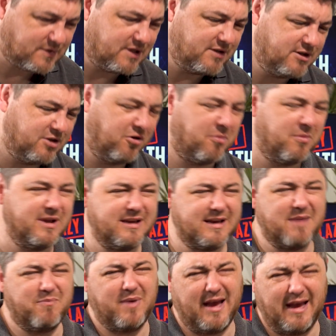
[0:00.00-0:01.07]
You normally
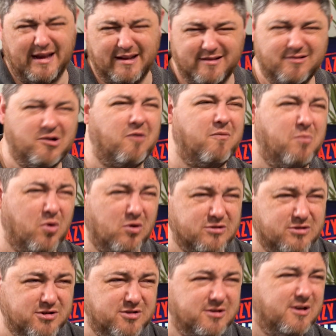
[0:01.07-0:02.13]
get paid not
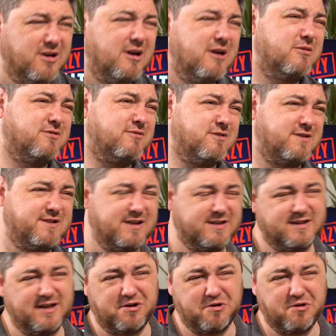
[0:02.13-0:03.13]
much, between £60 and